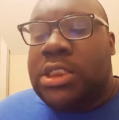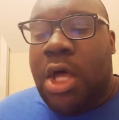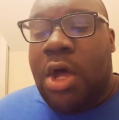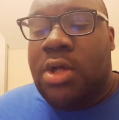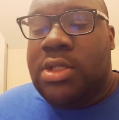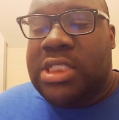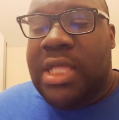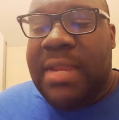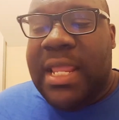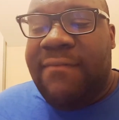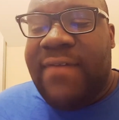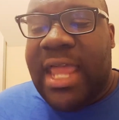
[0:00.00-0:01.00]
So
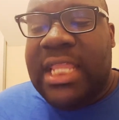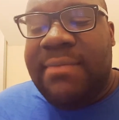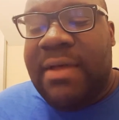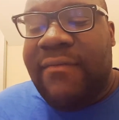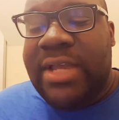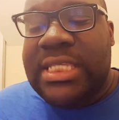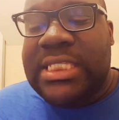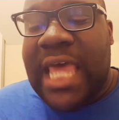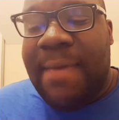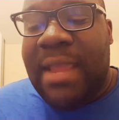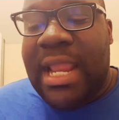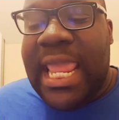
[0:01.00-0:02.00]
some nigga finally motherfucking
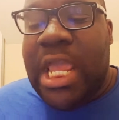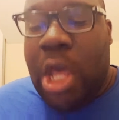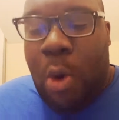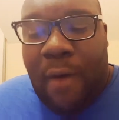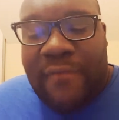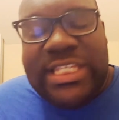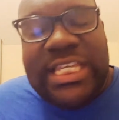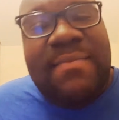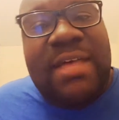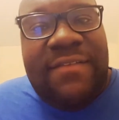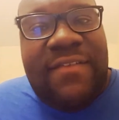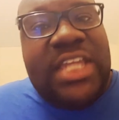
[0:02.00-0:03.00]
stopped, and they go off
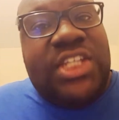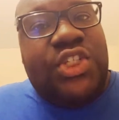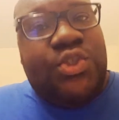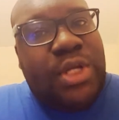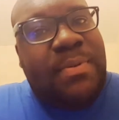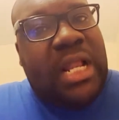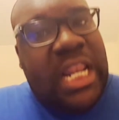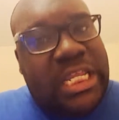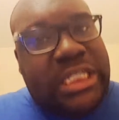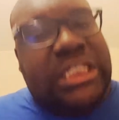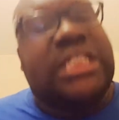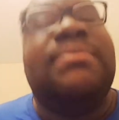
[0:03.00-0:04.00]
to the motherfucking strip
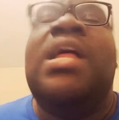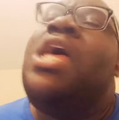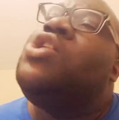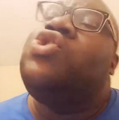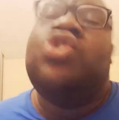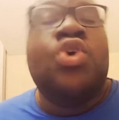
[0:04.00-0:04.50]
club.